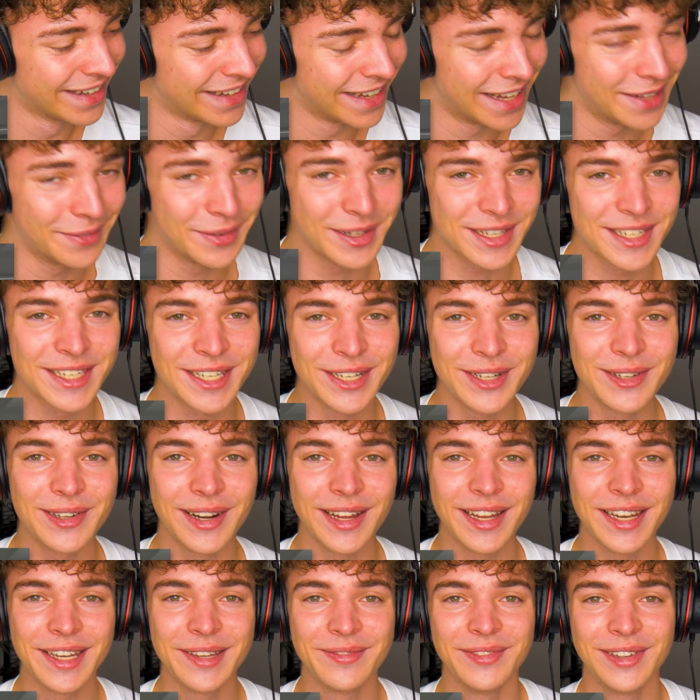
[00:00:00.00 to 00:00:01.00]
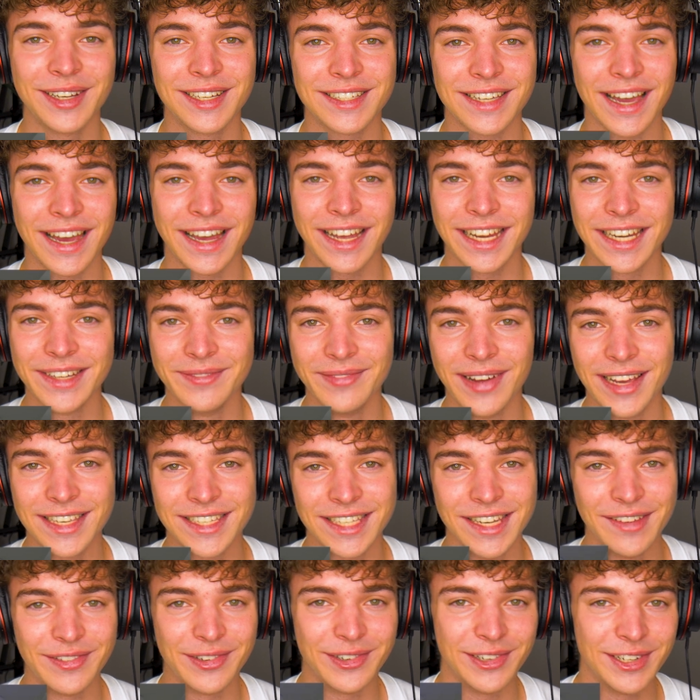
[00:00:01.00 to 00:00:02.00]
It was so random because I can
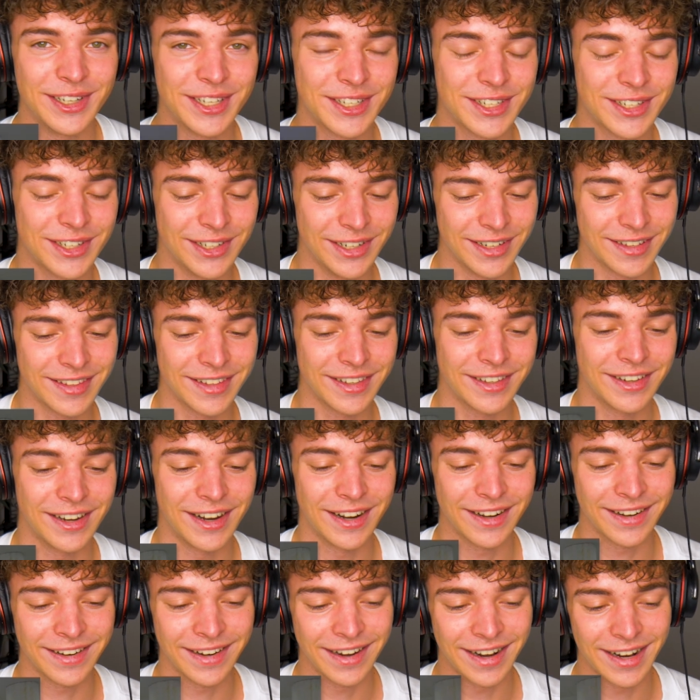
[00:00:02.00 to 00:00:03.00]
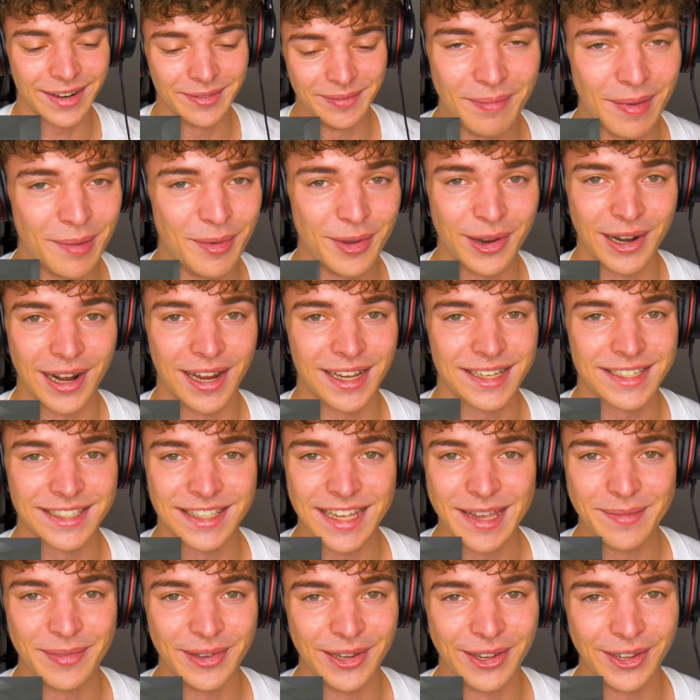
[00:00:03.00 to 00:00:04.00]
imagine if you're a security guard there, maybe you're like
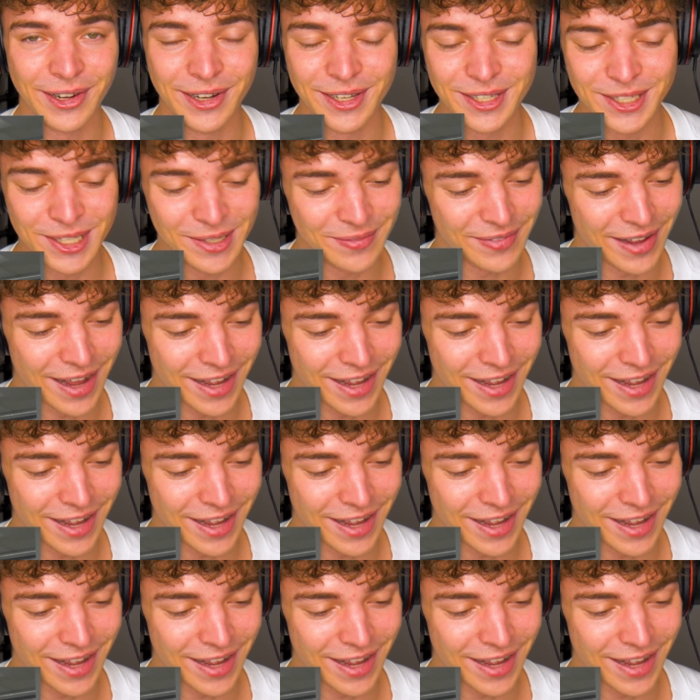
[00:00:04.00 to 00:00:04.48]
sleeping on the job,